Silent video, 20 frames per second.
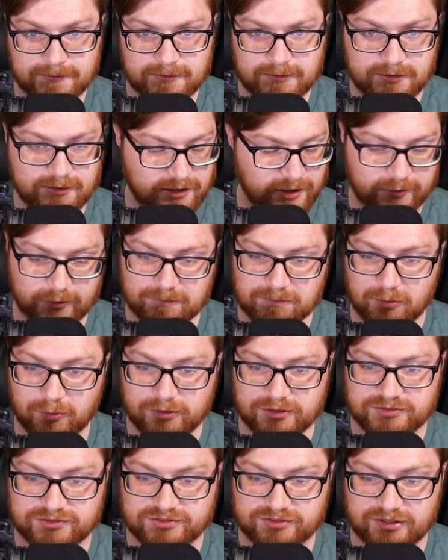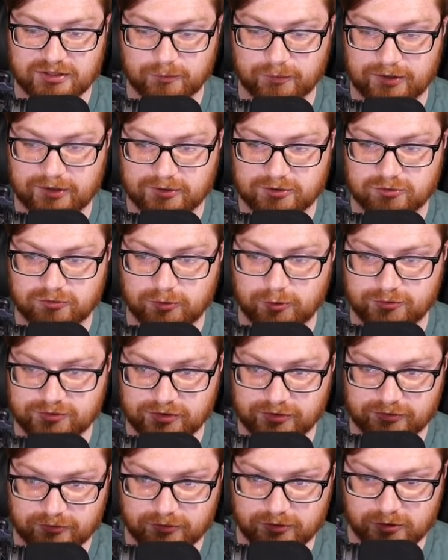100 points and we are cruising
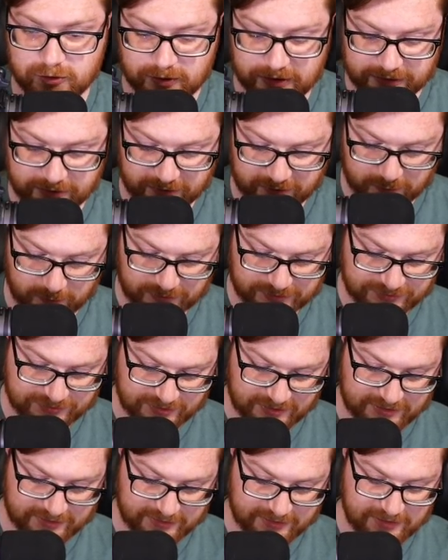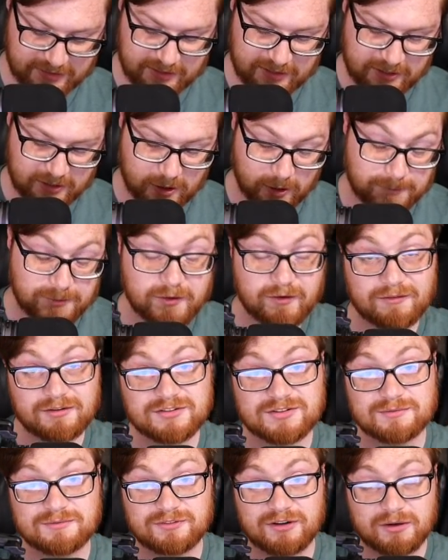through another one done hope you're having
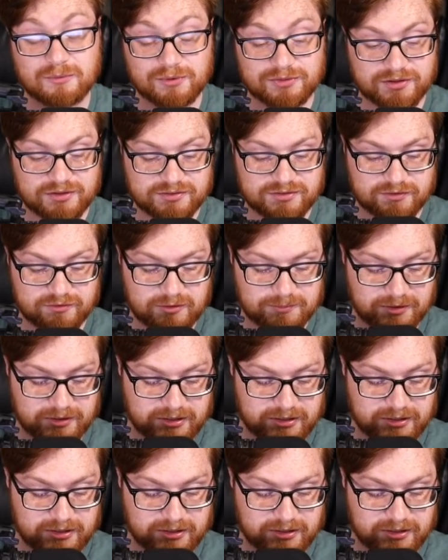some fun with this everybody